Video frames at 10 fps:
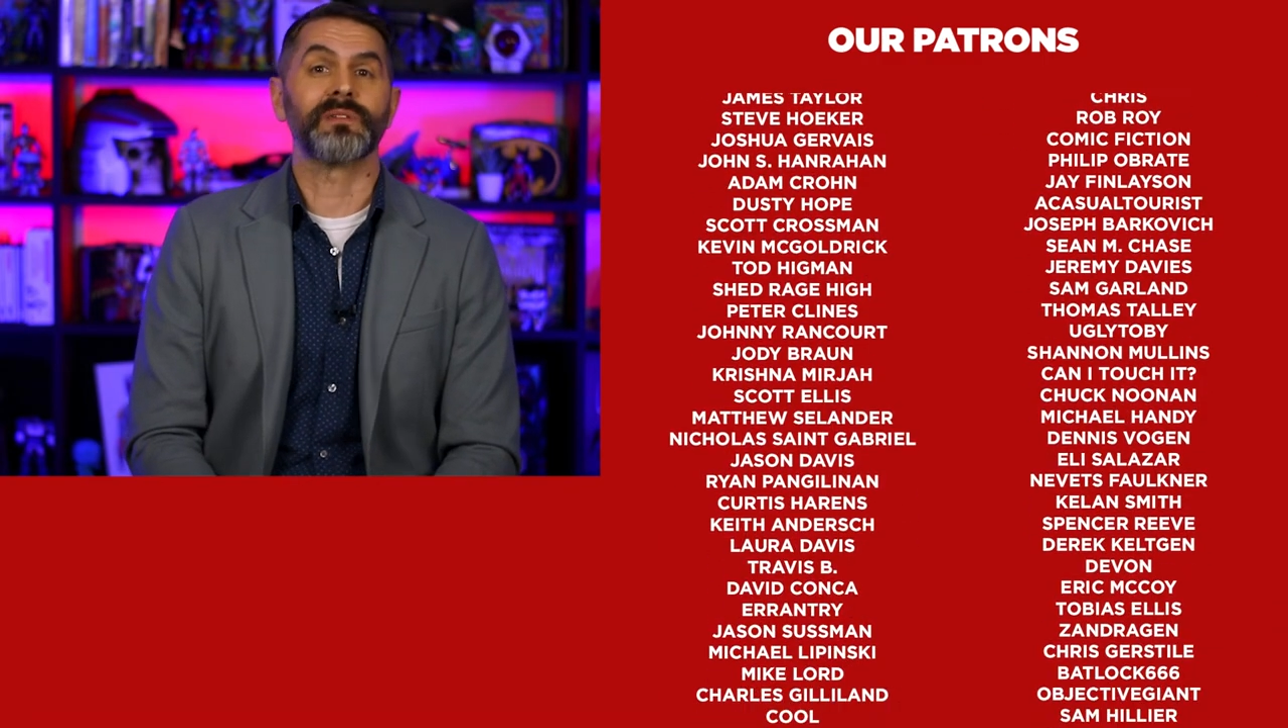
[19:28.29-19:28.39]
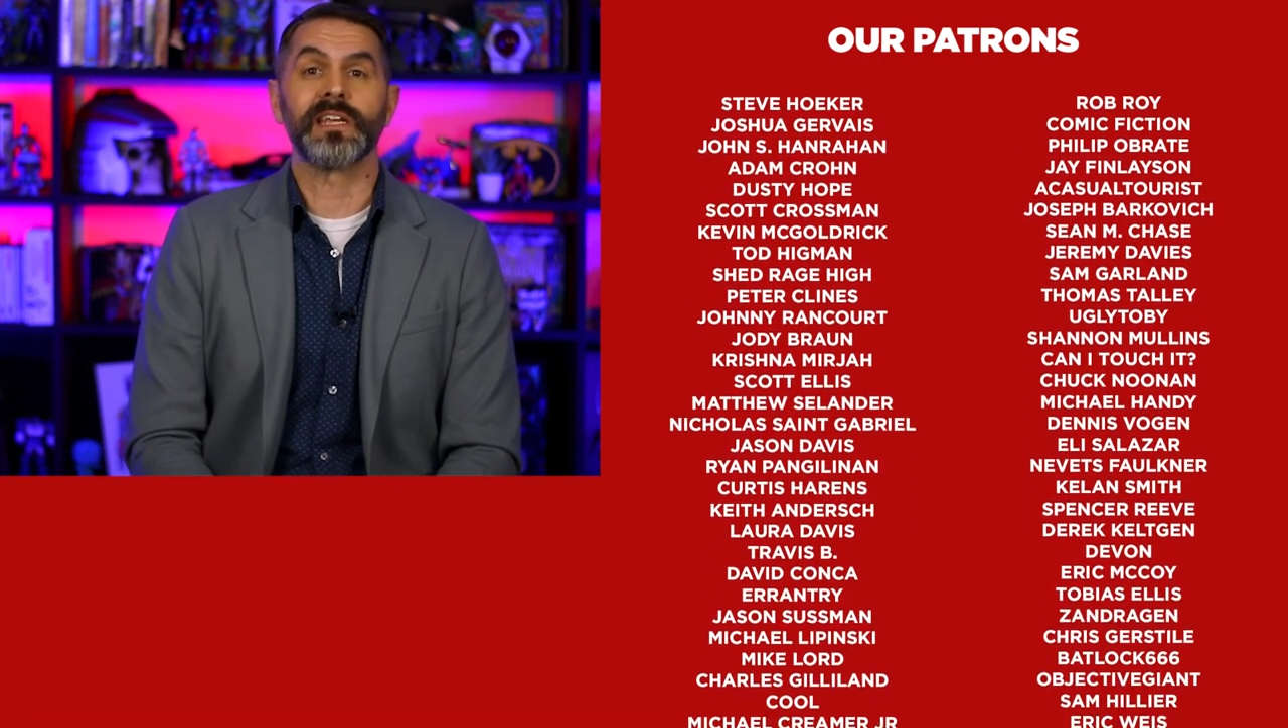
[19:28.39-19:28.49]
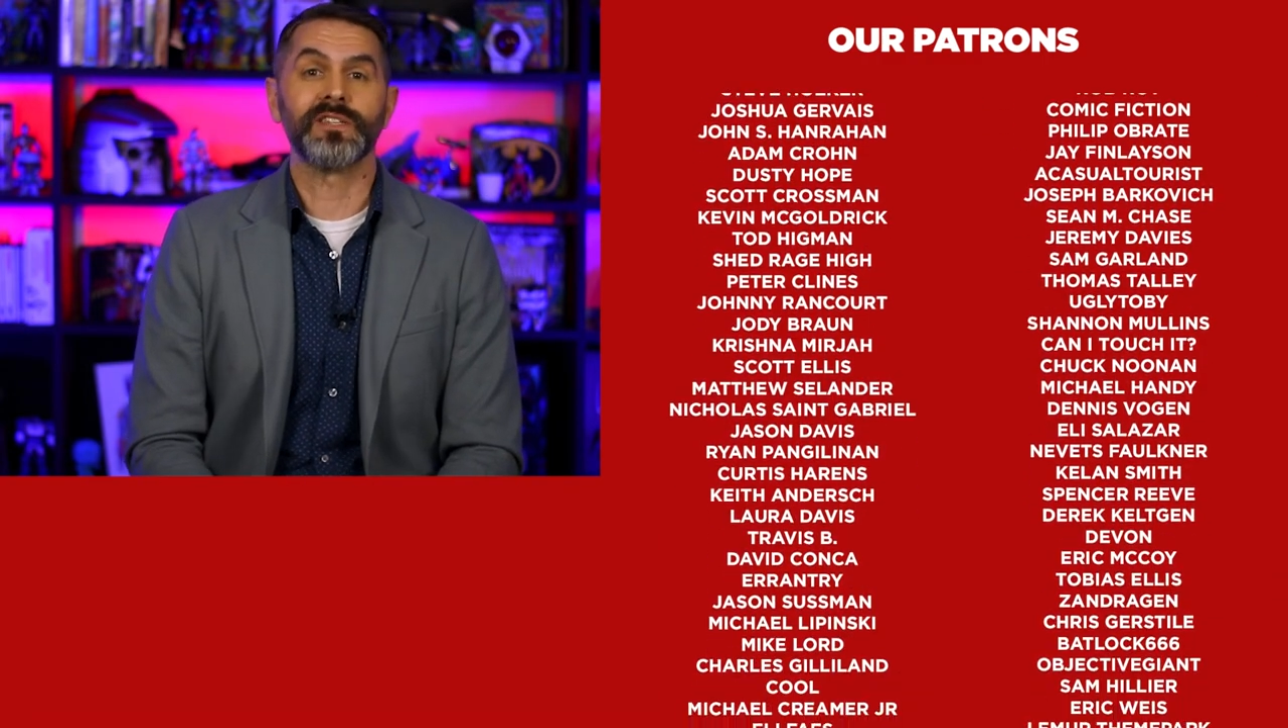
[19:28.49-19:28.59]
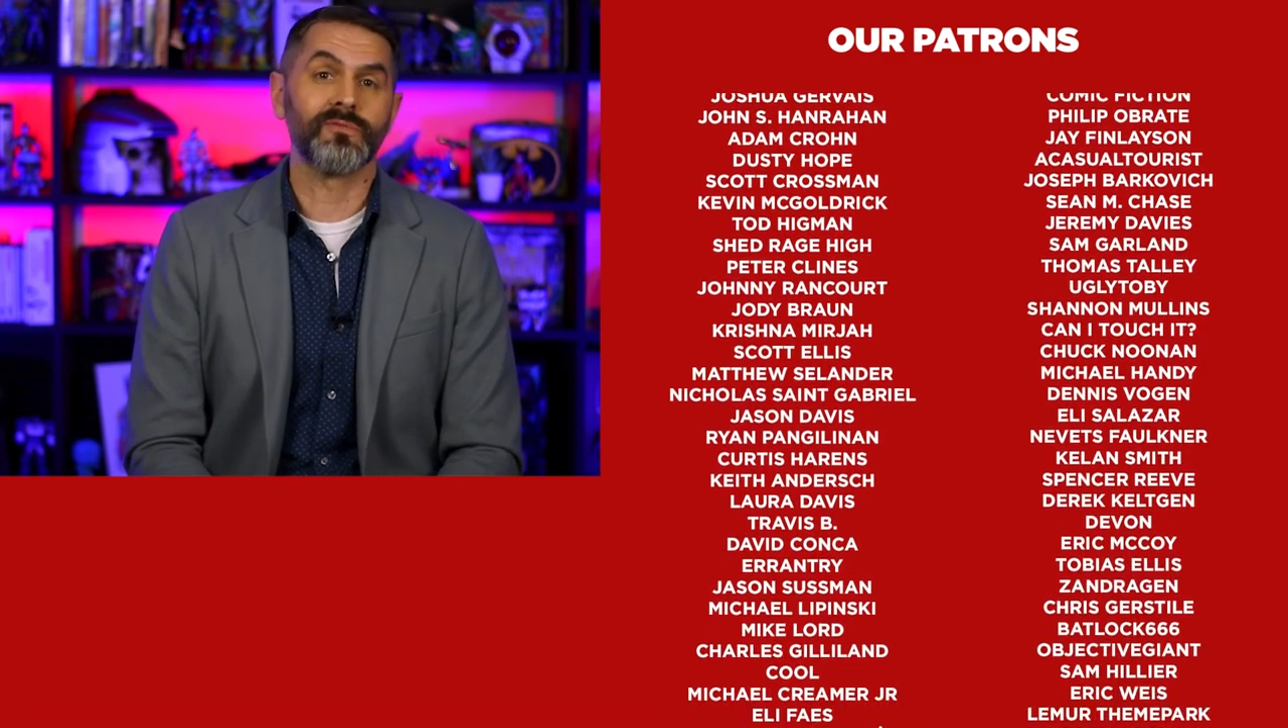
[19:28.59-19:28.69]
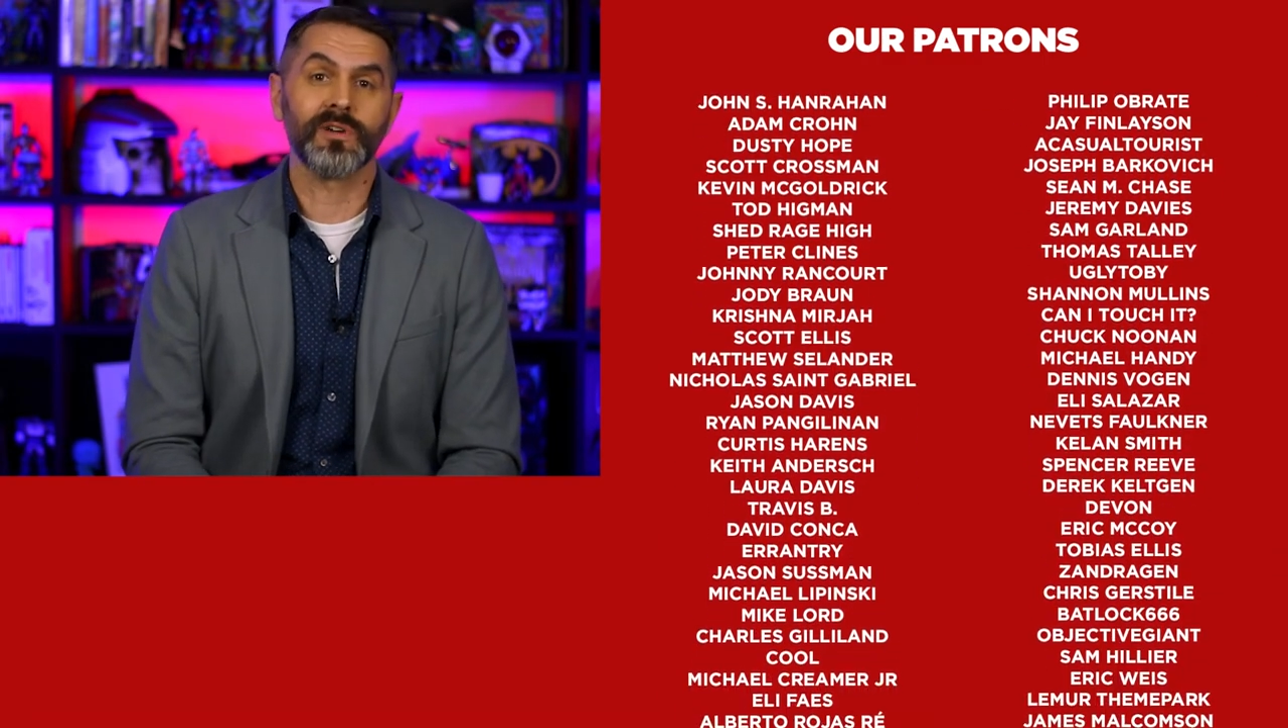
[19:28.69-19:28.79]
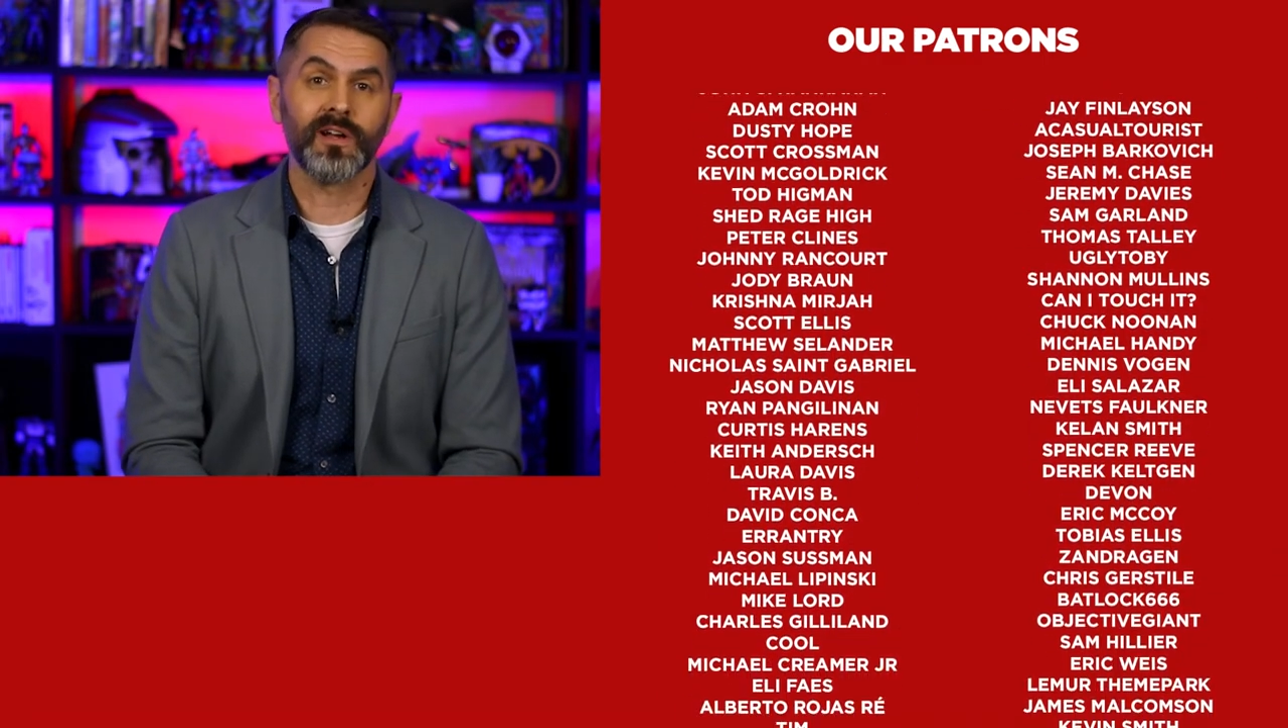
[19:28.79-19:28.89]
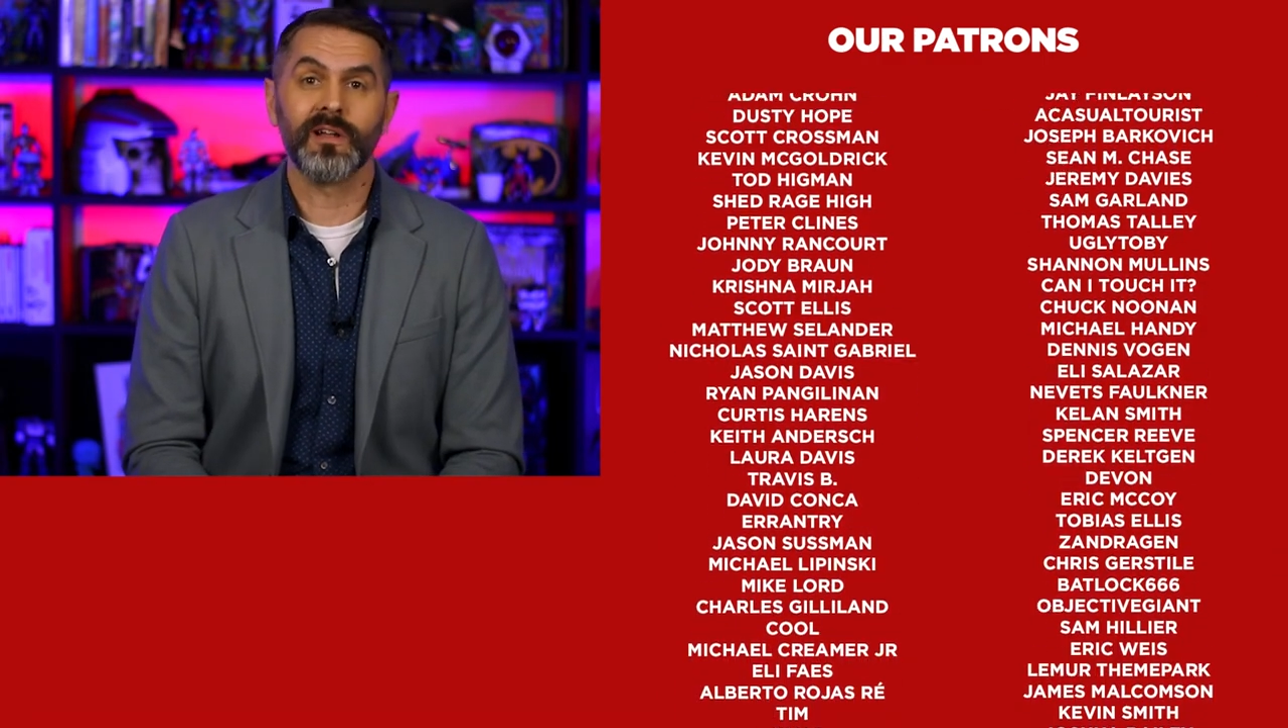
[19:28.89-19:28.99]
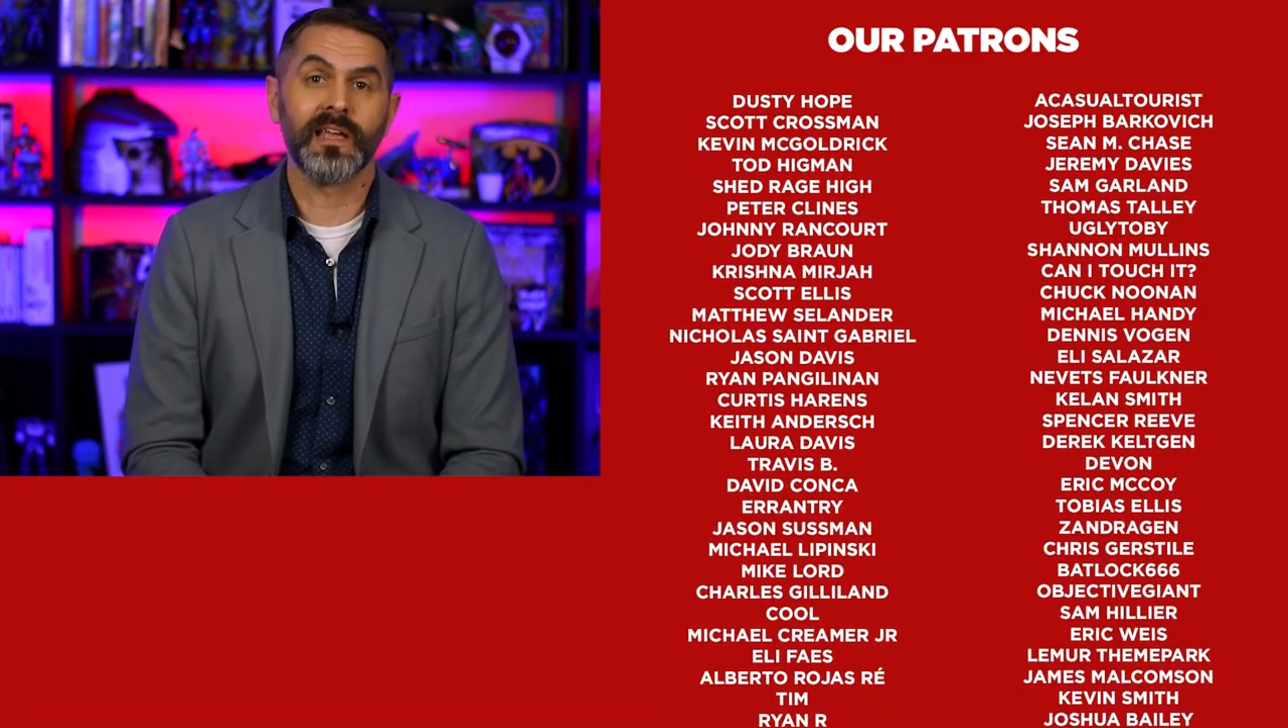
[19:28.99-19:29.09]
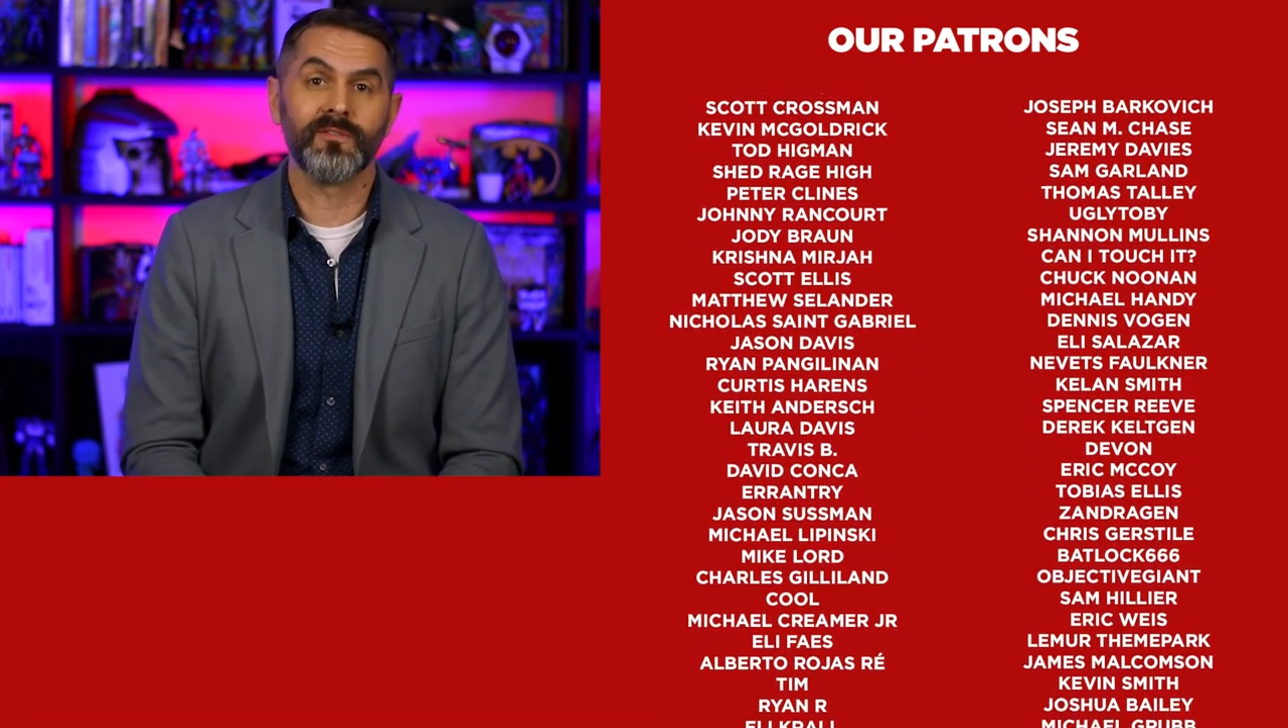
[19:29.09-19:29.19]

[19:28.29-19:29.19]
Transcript: but I don't recall